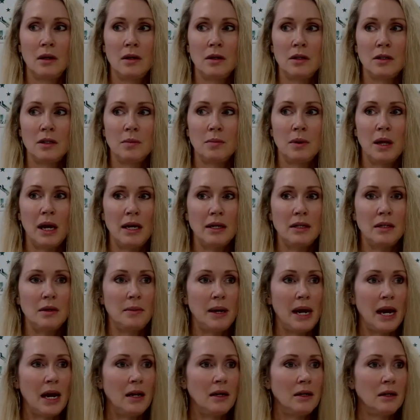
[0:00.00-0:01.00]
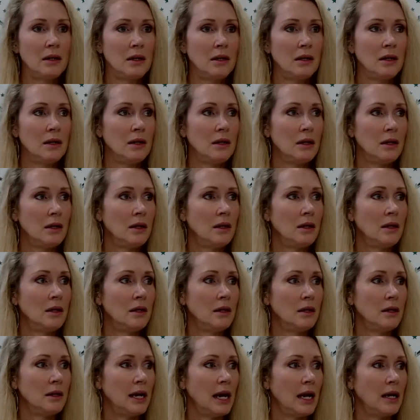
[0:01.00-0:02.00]
supply and demand.
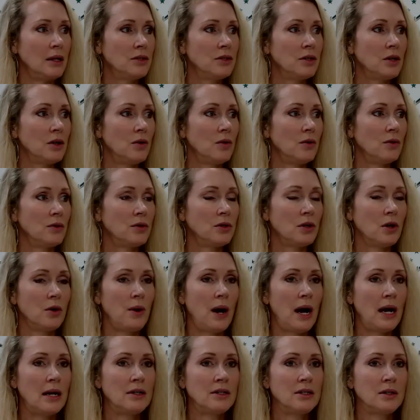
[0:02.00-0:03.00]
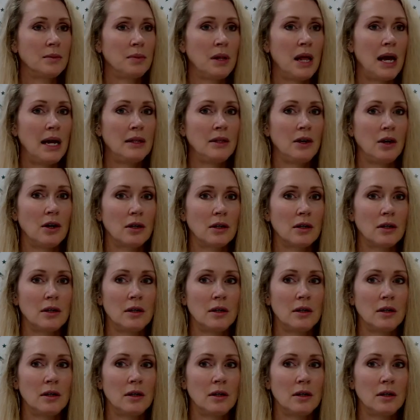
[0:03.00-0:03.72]
Yeah. So how does supply look?